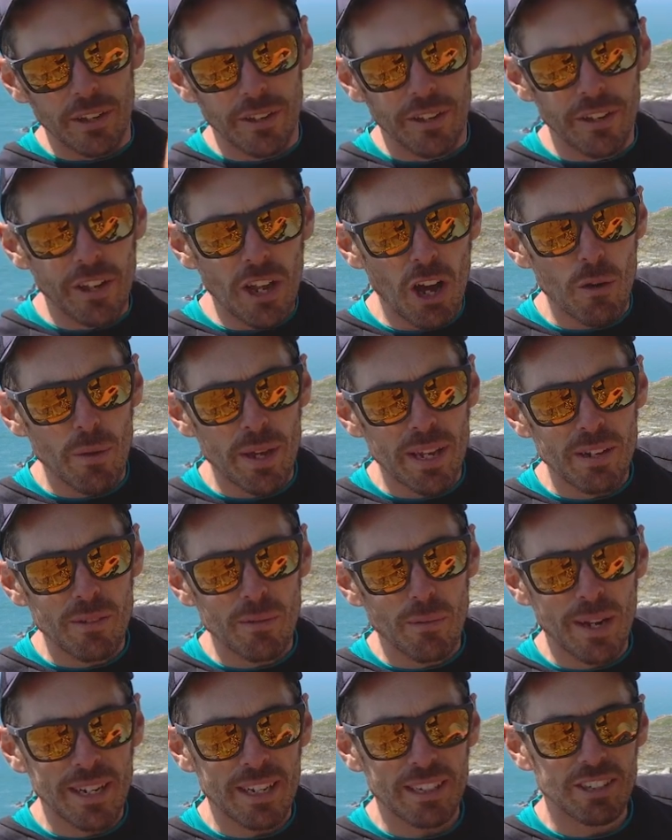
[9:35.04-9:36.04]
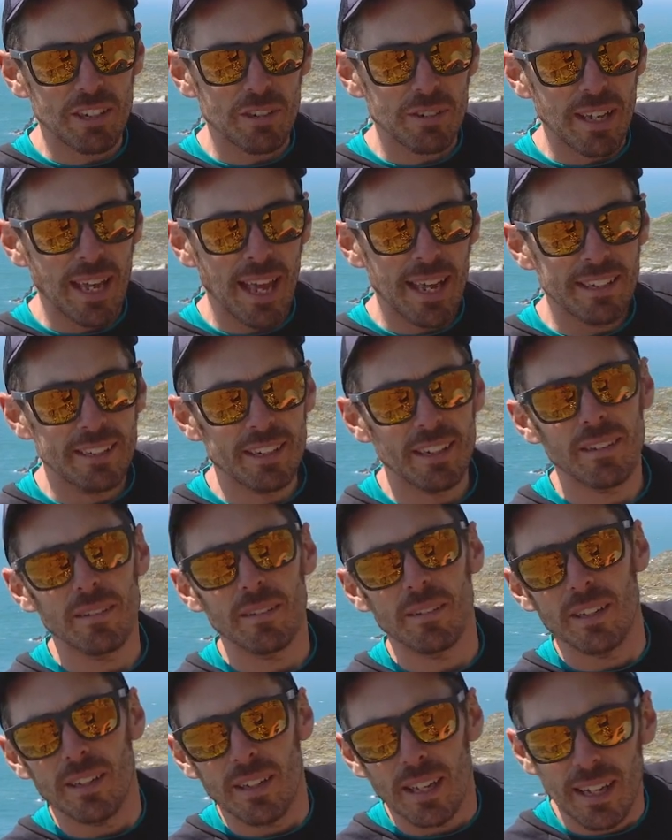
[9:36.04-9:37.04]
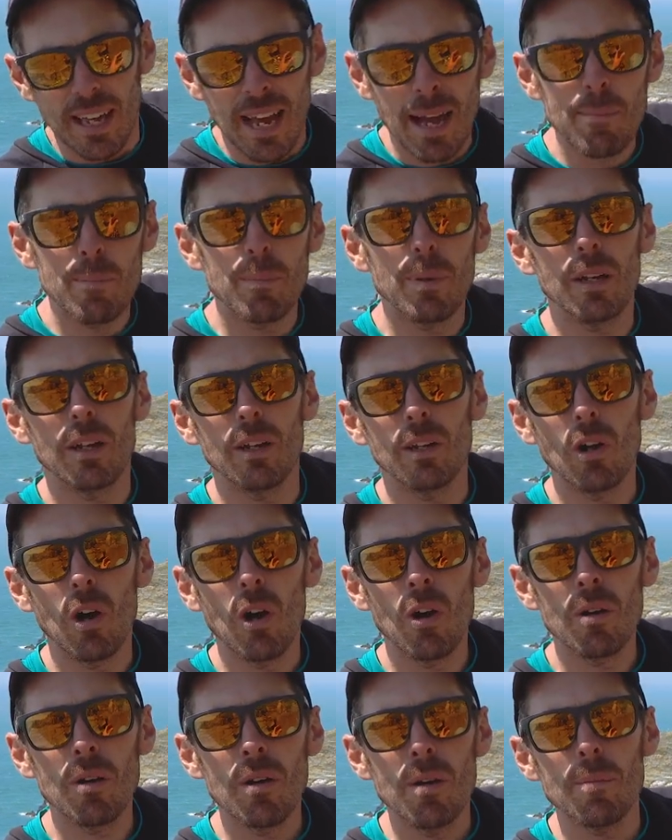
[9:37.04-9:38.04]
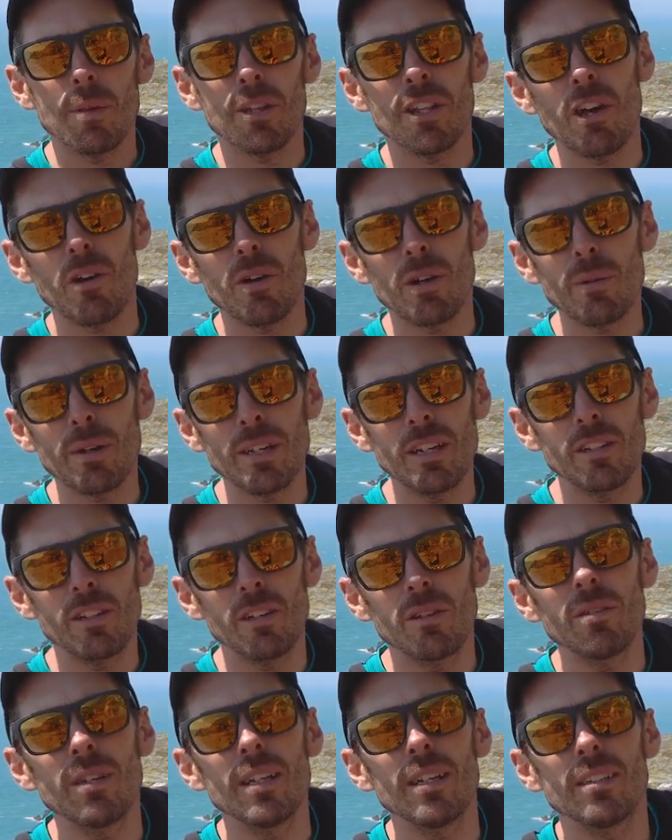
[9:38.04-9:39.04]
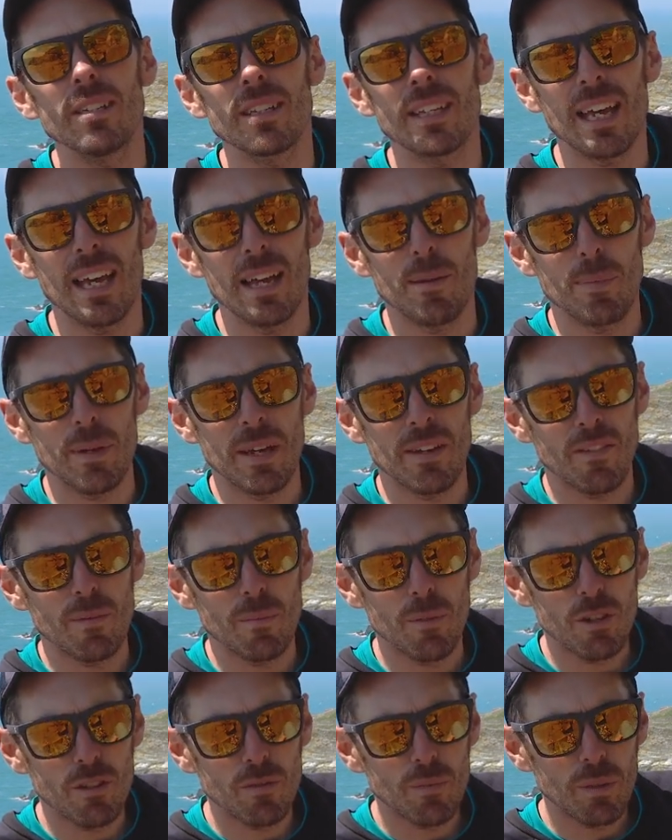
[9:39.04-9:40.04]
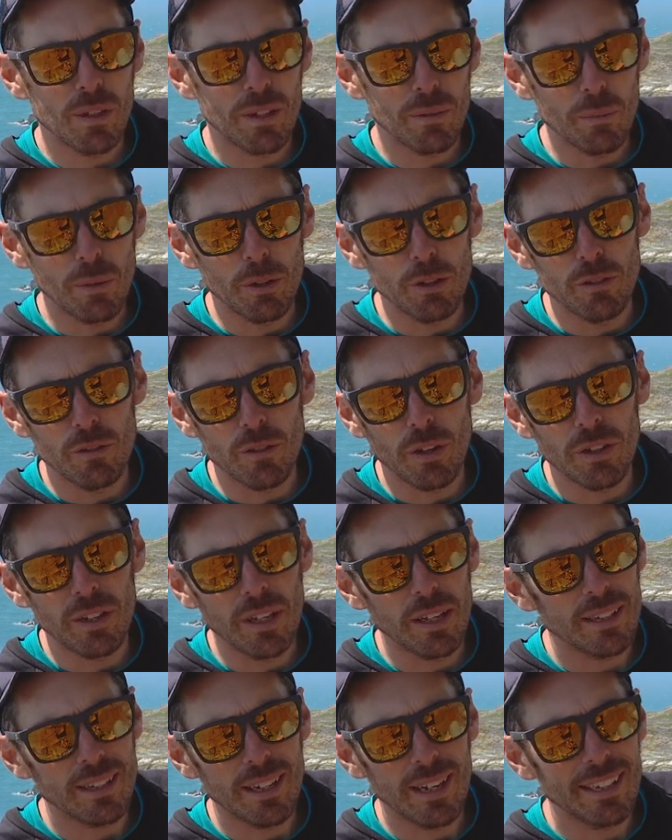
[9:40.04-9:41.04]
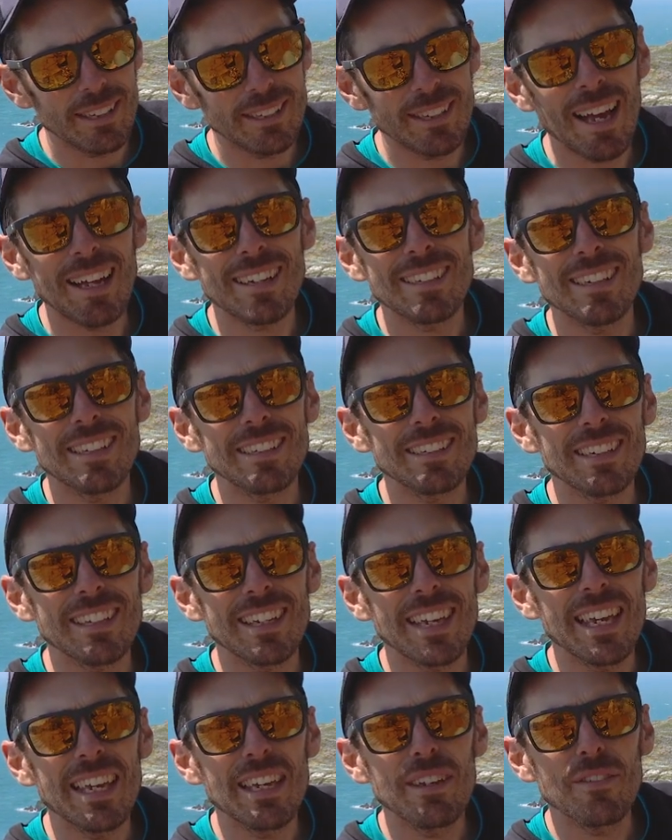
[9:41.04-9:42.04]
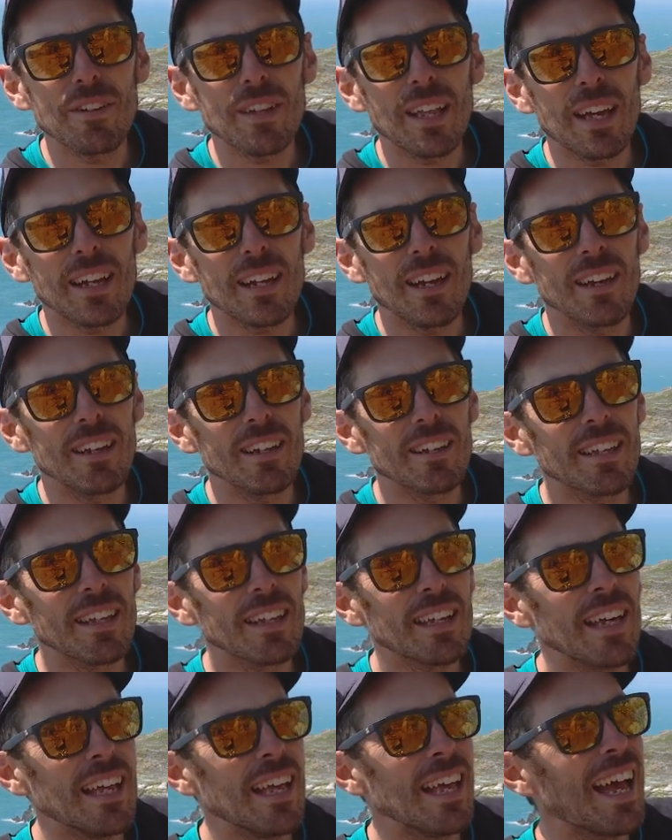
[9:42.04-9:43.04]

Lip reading: knowing when it's okay to amble along, and knowing when you do need to get a bit of a move on, like tactics are key for that kind of thing.